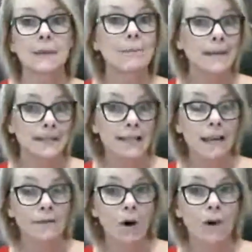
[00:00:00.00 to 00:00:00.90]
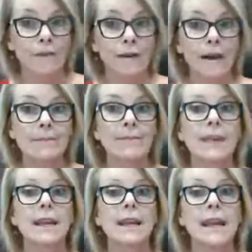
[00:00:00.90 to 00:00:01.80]
a must-have offer,
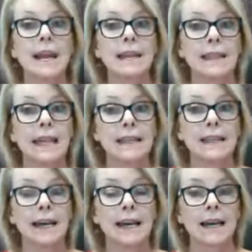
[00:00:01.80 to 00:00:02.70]
and then